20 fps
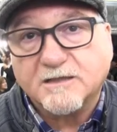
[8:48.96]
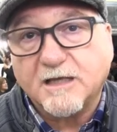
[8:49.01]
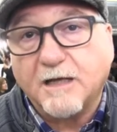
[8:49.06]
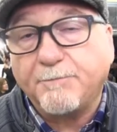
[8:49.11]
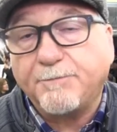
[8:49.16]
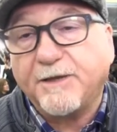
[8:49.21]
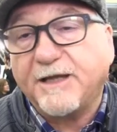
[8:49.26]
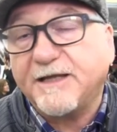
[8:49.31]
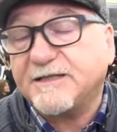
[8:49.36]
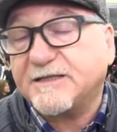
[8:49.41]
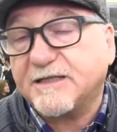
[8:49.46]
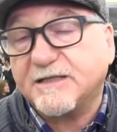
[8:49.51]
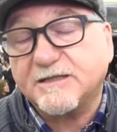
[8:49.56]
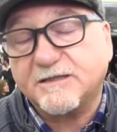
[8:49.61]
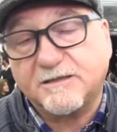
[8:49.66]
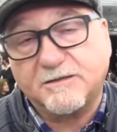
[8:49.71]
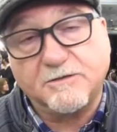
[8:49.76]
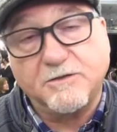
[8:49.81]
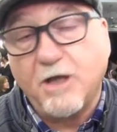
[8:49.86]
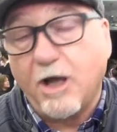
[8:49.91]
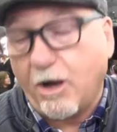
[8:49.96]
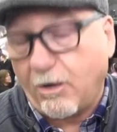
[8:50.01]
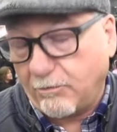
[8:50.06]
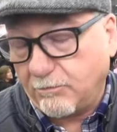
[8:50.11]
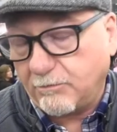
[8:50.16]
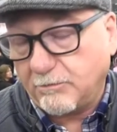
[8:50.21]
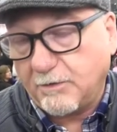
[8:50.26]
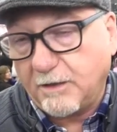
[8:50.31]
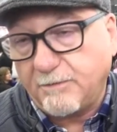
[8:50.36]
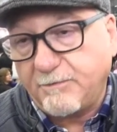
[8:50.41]
Some places, no.
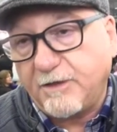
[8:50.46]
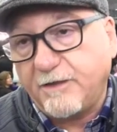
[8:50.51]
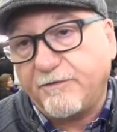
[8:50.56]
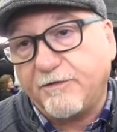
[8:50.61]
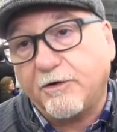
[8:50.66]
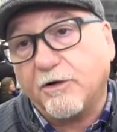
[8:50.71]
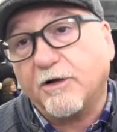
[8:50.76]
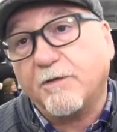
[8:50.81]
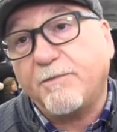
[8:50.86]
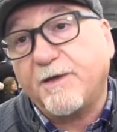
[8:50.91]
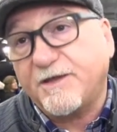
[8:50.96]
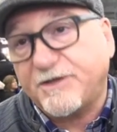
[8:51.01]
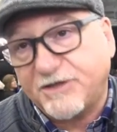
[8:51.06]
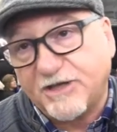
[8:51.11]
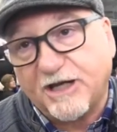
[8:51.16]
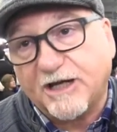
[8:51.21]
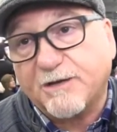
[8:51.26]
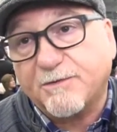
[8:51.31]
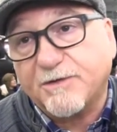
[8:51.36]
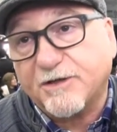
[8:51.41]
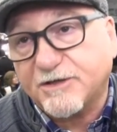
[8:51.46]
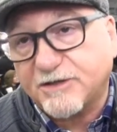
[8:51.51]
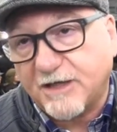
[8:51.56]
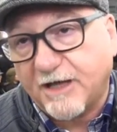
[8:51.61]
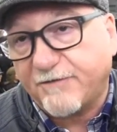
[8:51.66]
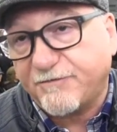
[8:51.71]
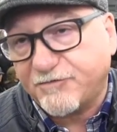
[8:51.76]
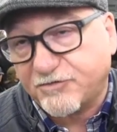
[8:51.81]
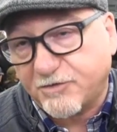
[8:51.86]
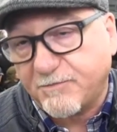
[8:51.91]
I mean, if you go to Beth Jacob, there's
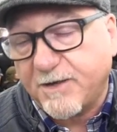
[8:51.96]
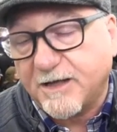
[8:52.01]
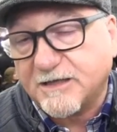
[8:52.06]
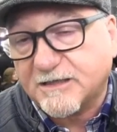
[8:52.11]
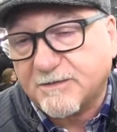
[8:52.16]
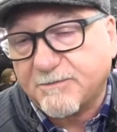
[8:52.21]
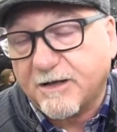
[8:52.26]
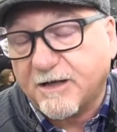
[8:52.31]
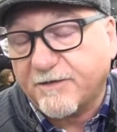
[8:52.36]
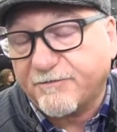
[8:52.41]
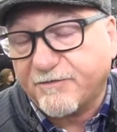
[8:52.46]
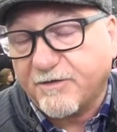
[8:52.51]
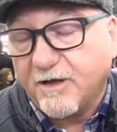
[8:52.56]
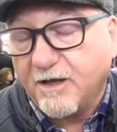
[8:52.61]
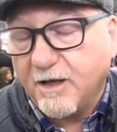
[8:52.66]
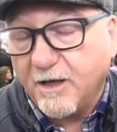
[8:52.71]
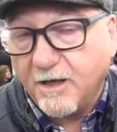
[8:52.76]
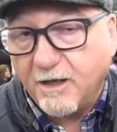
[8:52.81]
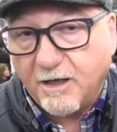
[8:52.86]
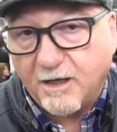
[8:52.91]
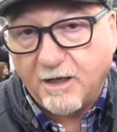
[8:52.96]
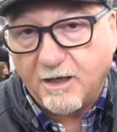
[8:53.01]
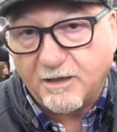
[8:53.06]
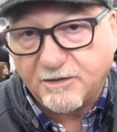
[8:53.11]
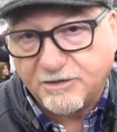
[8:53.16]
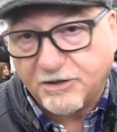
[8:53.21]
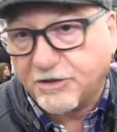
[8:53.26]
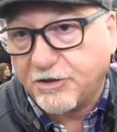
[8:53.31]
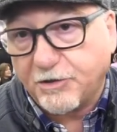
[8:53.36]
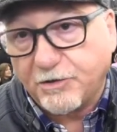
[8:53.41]
a tremendous amount
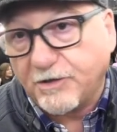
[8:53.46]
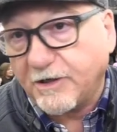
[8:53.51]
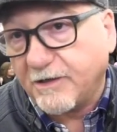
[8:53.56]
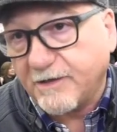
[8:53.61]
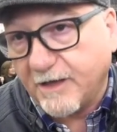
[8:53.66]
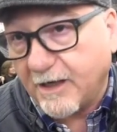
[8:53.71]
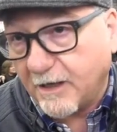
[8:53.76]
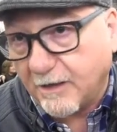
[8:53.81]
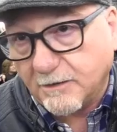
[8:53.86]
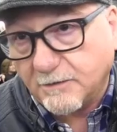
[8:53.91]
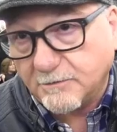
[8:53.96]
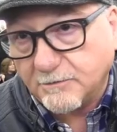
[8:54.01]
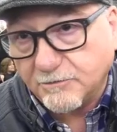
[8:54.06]
of security there.